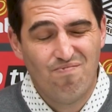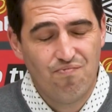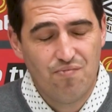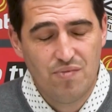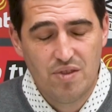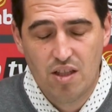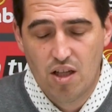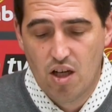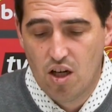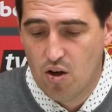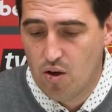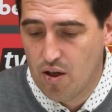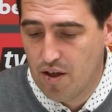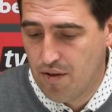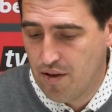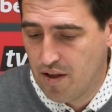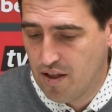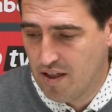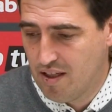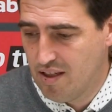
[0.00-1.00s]
No, I
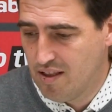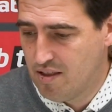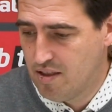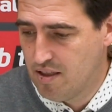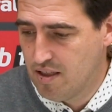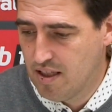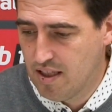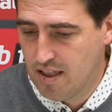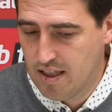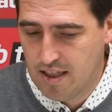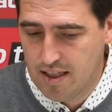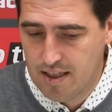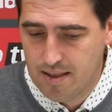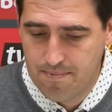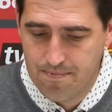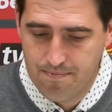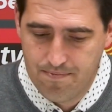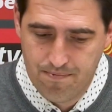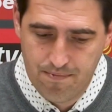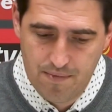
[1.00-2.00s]
think it's uh,
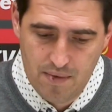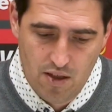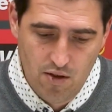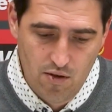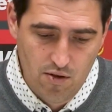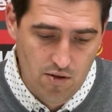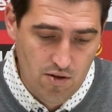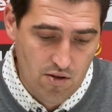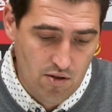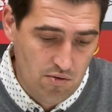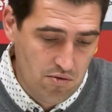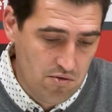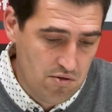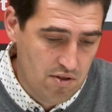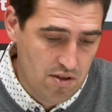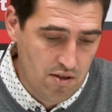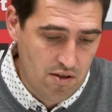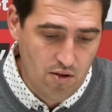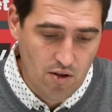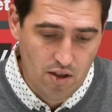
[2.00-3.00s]
I don't know
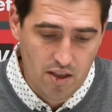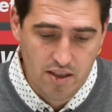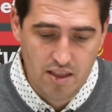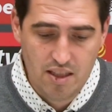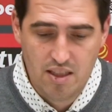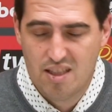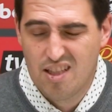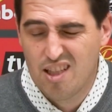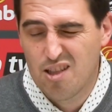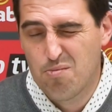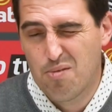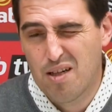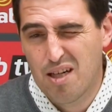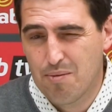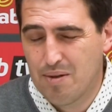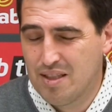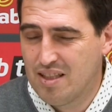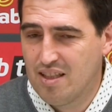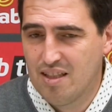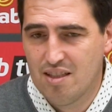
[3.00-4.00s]
what you call it a setback,
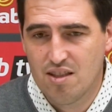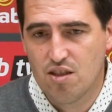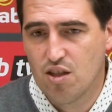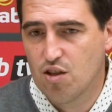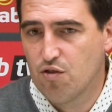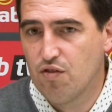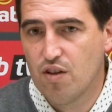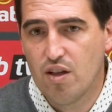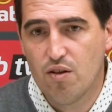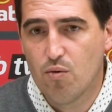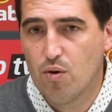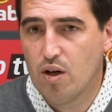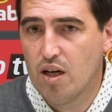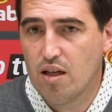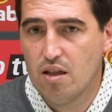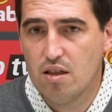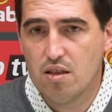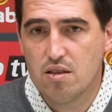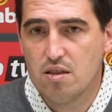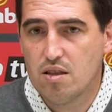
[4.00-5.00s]
but he's not feeling well.